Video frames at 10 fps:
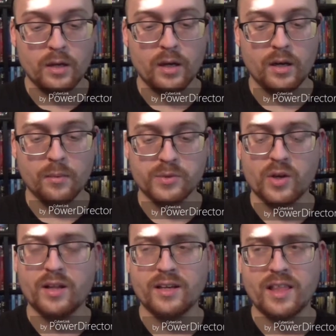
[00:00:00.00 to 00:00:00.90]
Um, so
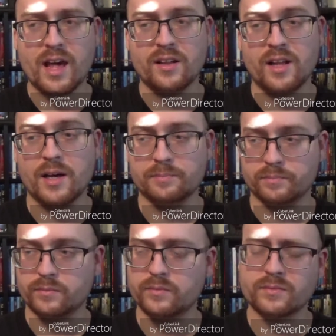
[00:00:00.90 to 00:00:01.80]
I like that a lot
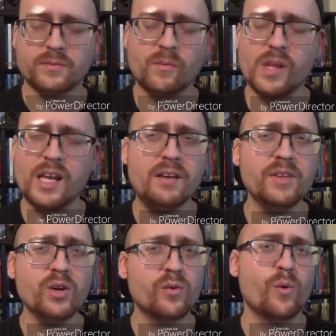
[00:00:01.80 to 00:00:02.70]

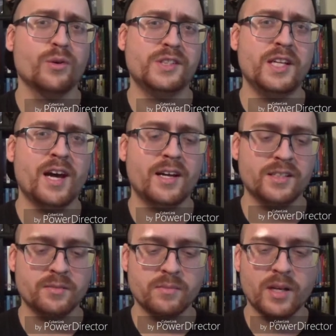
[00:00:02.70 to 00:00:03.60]
even though of course he
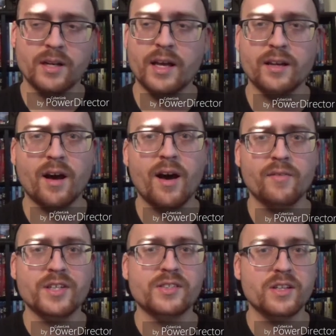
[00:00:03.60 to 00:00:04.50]
dies and
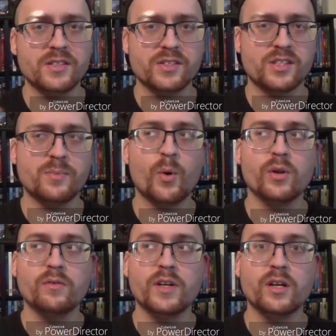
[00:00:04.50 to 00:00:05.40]
obviously this is a
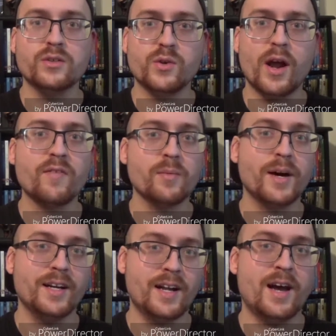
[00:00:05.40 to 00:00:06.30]
spoiler video so
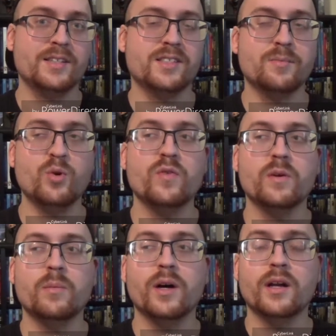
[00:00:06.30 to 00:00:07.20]
everybody dies in the movie
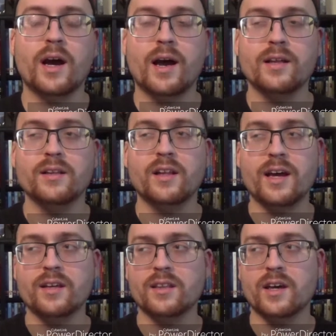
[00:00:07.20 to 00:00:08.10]
but i
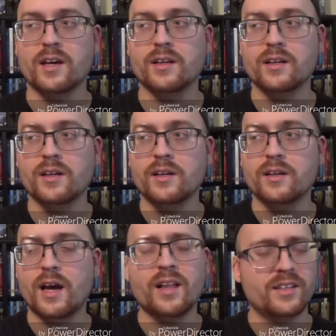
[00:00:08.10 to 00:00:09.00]
like that
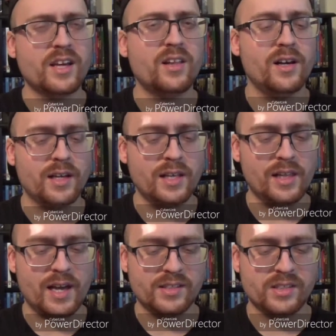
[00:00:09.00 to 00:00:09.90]
i like how long he
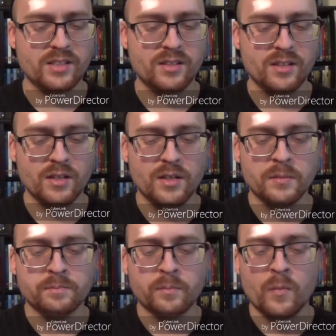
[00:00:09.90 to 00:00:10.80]
lasted
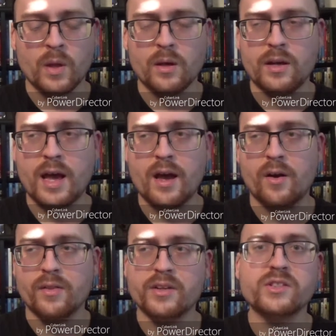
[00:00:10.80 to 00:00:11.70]

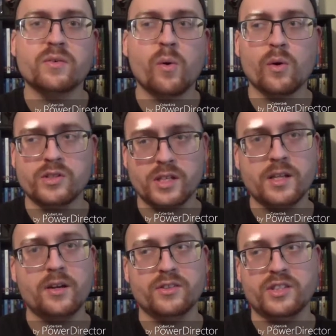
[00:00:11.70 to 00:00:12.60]
now there's of course a
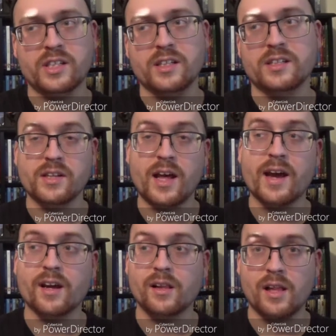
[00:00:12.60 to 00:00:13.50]
dinner scene
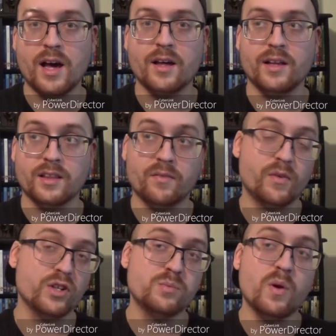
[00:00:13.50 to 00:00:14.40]
like a lot like the
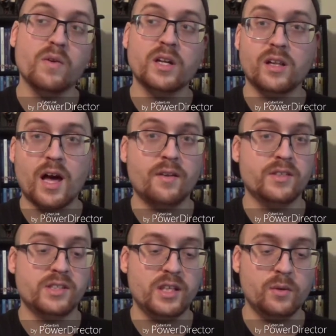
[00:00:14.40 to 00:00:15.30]
first movie and a lot of
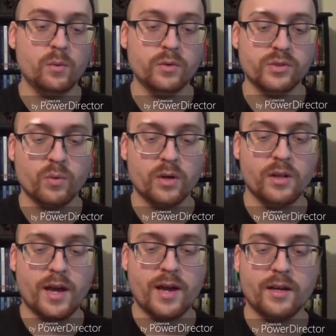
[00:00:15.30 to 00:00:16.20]
the sequels where
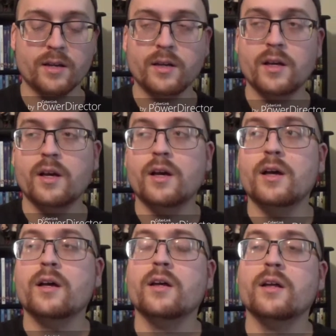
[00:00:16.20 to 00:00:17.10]
like
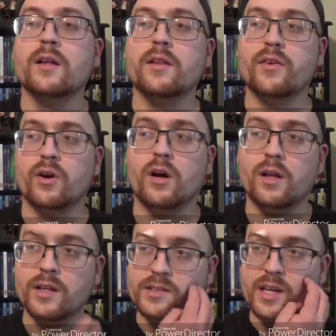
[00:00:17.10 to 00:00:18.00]
they're
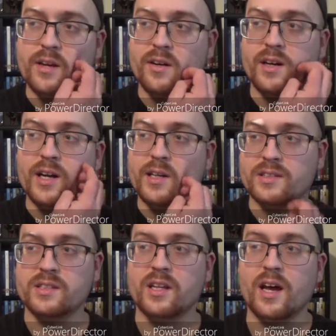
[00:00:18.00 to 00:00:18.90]
all at dinner and
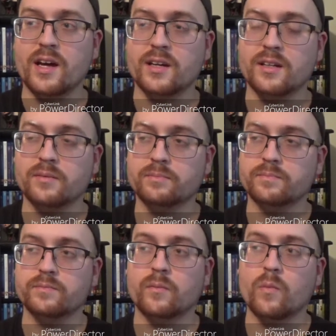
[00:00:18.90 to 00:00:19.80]
it's like
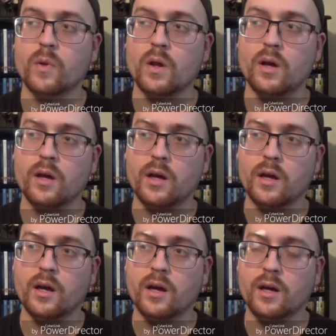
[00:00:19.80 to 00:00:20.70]

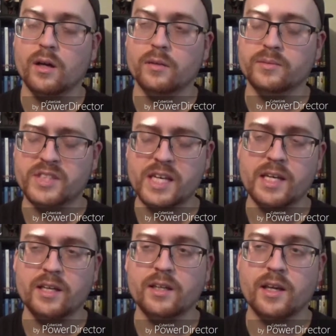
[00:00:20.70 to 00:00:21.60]
uh,
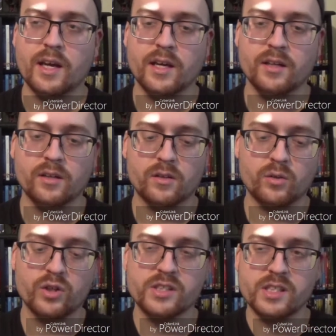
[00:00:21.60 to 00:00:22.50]
dean and
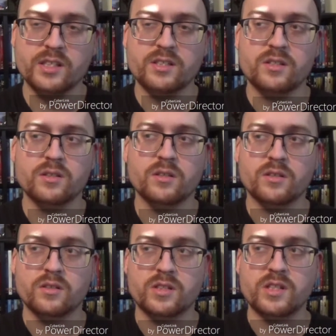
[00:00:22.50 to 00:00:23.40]
chrissy's
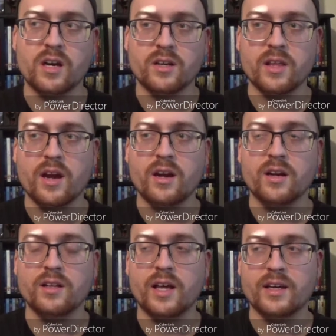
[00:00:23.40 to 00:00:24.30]
stuck there
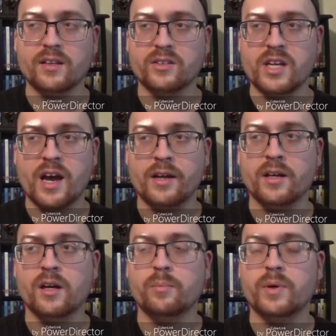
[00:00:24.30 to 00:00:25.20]
and like they're tied
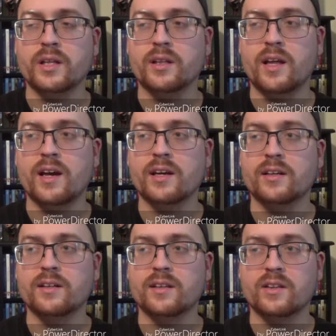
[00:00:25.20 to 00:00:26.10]
up and
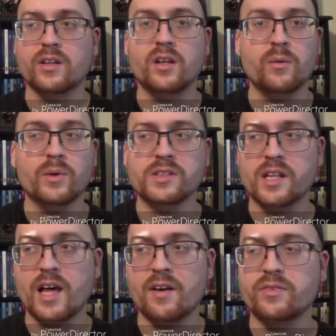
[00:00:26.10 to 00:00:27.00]
like they're the only ones
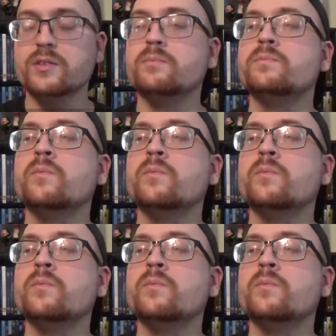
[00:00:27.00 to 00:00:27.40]
left